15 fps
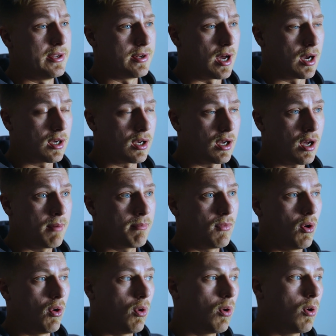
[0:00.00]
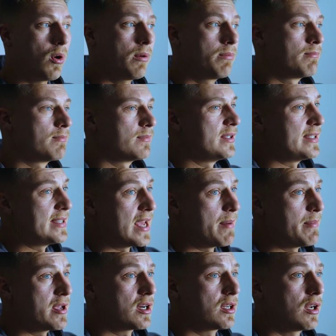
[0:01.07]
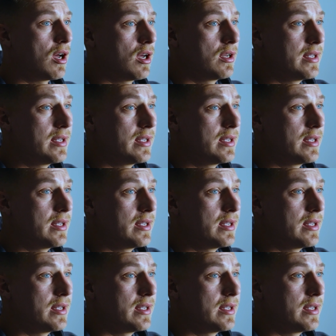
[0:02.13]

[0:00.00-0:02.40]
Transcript: u dot com or D M me on